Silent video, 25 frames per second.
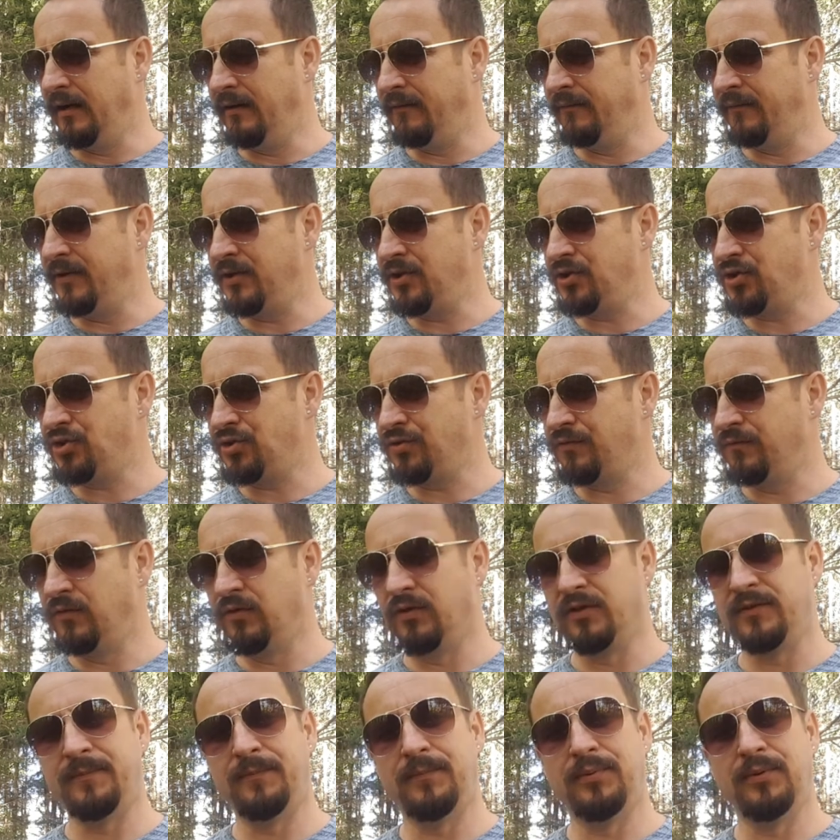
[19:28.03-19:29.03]
which
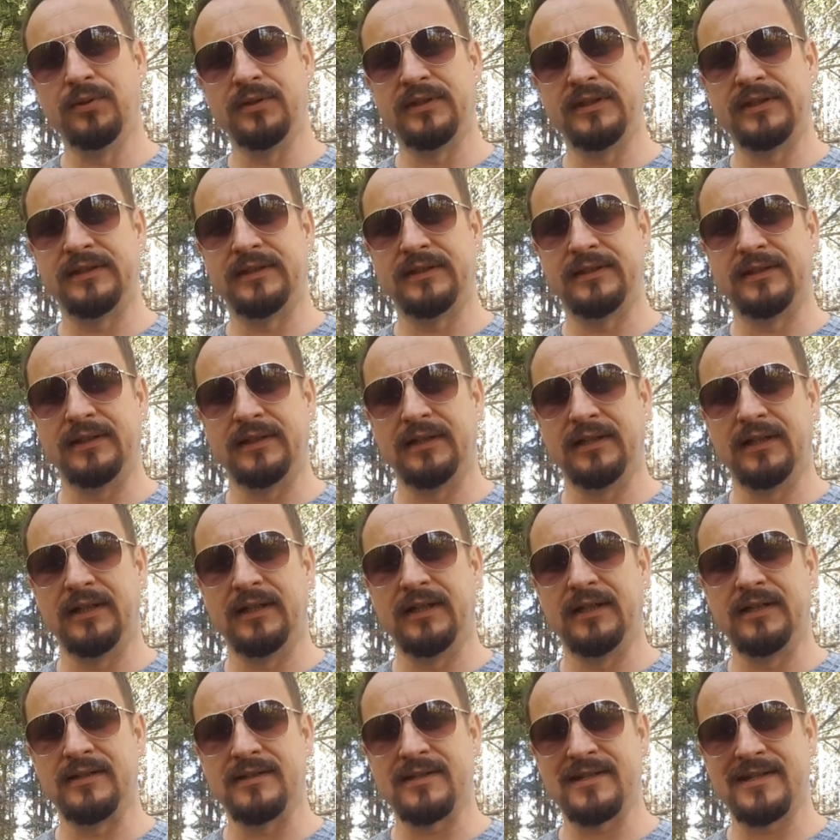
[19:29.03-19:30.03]
would put
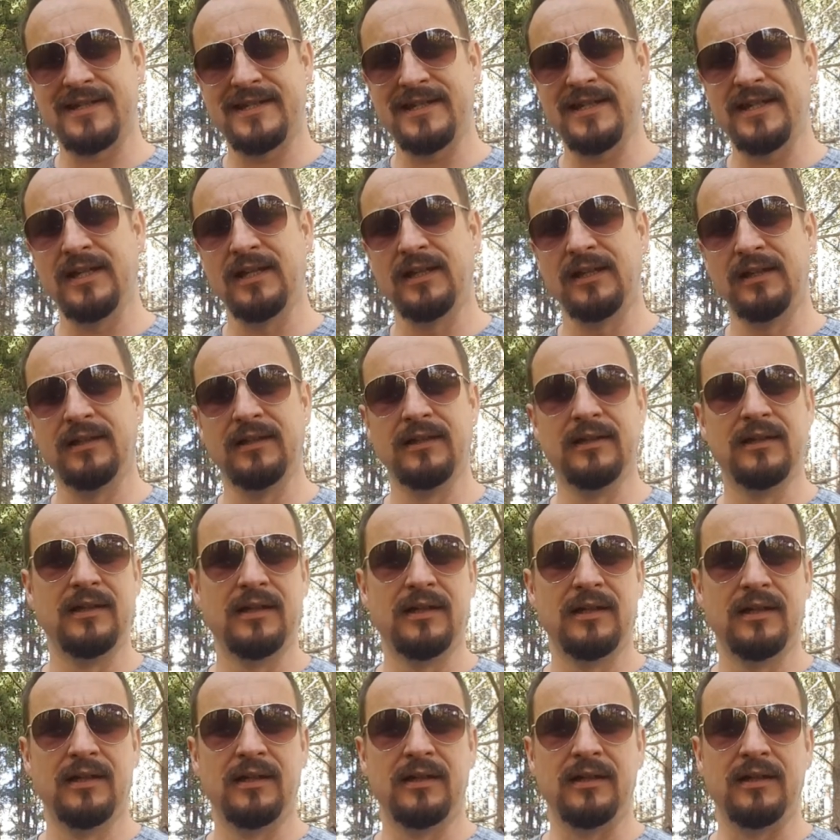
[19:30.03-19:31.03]
steel
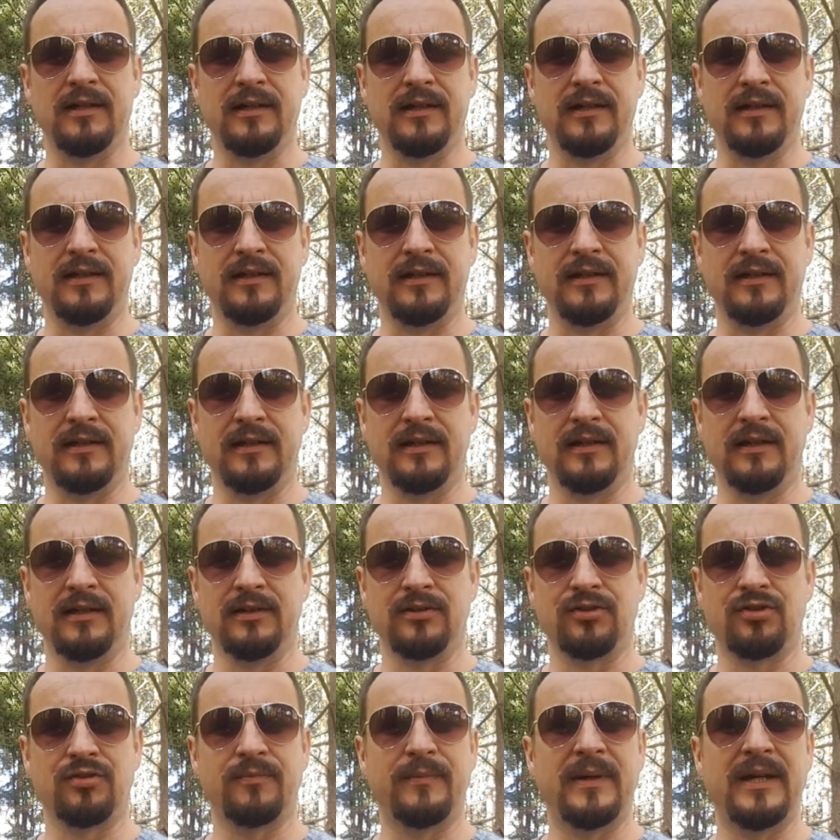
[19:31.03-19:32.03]

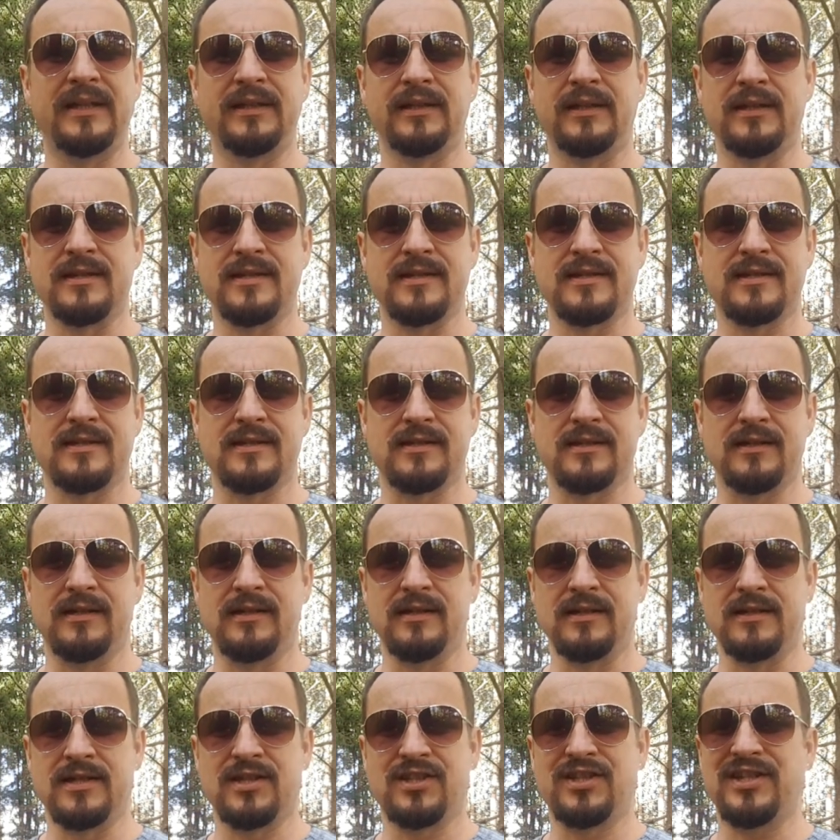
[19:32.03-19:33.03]
in tremendous
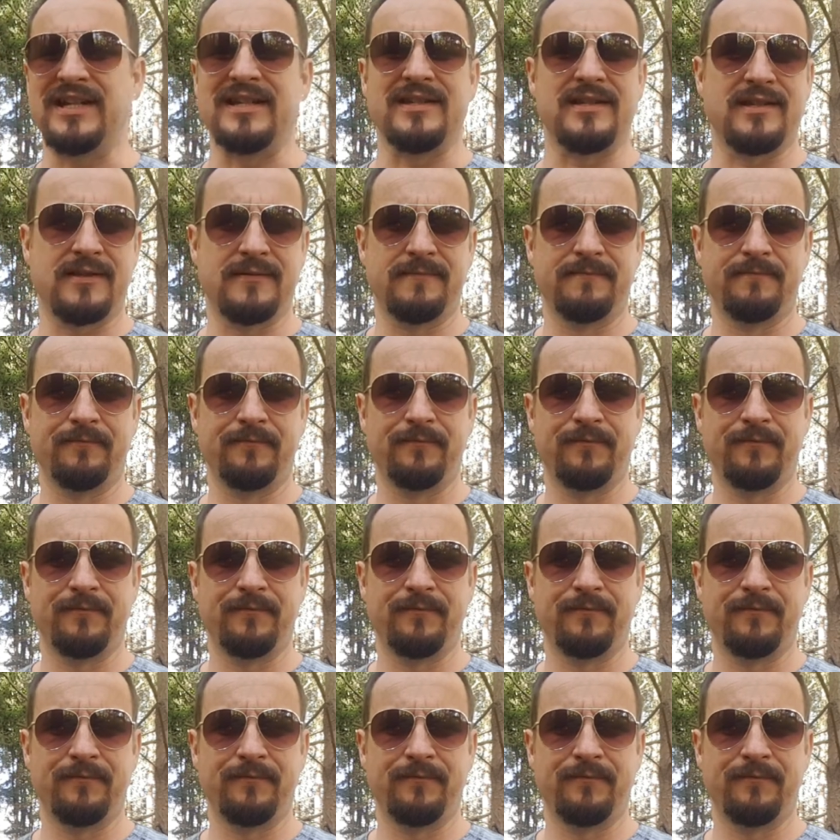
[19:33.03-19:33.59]
stress